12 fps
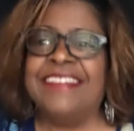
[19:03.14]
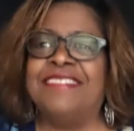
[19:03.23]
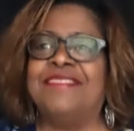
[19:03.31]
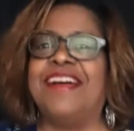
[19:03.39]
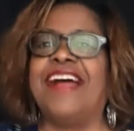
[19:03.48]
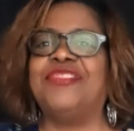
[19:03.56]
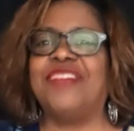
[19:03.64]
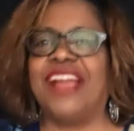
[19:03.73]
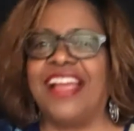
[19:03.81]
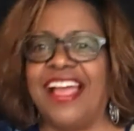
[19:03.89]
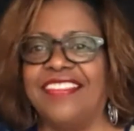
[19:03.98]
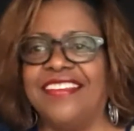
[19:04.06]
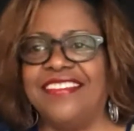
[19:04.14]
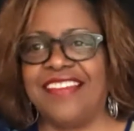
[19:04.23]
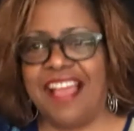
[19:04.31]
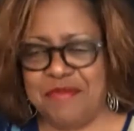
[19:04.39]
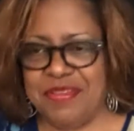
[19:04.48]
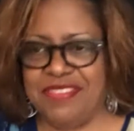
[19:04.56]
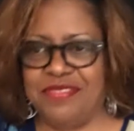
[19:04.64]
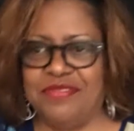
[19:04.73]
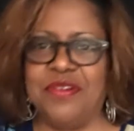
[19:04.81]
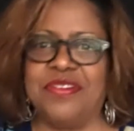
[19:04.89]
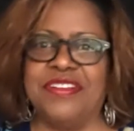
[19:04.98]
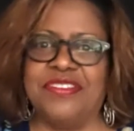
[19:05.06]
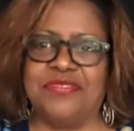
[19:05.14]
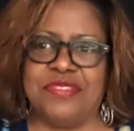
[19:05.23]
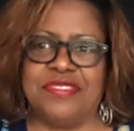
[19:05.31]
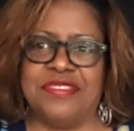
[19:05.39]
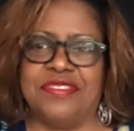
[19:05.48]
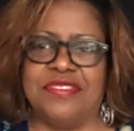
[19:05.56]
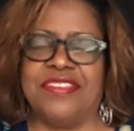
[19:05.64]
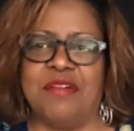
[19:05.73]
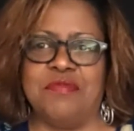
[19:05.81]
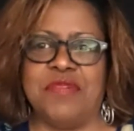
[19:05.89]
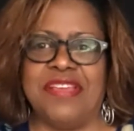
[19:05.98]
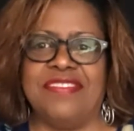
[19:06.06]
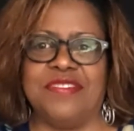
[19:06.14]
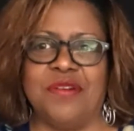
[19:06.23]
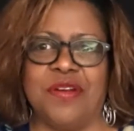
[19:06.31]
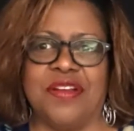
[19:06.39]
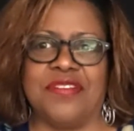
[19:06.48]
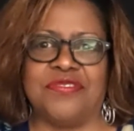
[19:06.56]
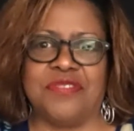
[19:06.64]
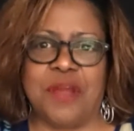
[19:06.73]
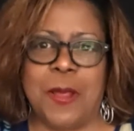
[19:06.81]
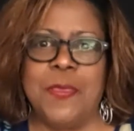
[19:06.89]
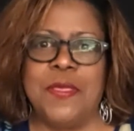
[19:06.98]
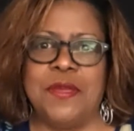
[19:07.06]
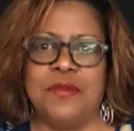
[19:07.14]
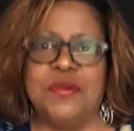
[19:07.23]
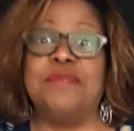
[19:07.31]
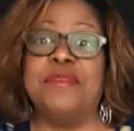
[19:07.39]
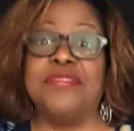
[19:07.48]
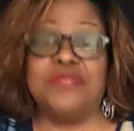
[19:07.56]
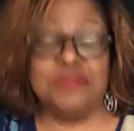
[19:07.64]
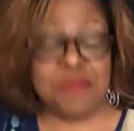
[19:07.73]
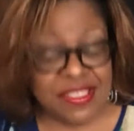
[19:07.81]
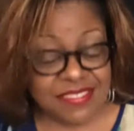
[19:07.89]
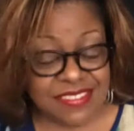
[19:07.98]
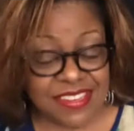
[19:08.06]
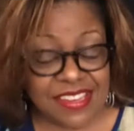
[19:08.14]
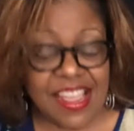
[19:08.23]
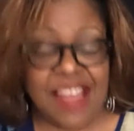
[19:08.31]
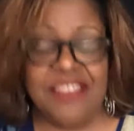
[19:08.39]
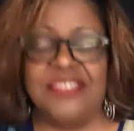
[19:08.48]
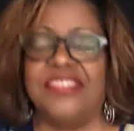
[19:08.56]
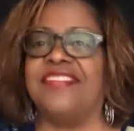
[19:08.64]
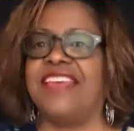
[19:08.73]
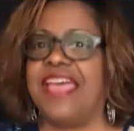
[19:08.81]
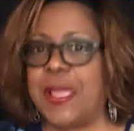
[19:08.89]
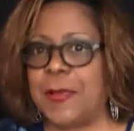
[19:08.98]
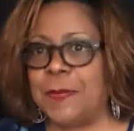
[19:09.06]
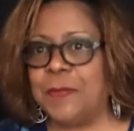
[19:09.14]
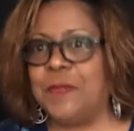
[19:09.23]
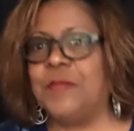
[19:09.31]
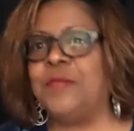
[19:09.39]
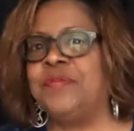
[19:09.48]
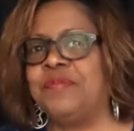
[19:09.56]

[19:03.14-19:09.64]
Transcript: after I got the job as a vocalist with the Count Basie Orchestra, with yeah. Mister Basie, I should say. Yeah.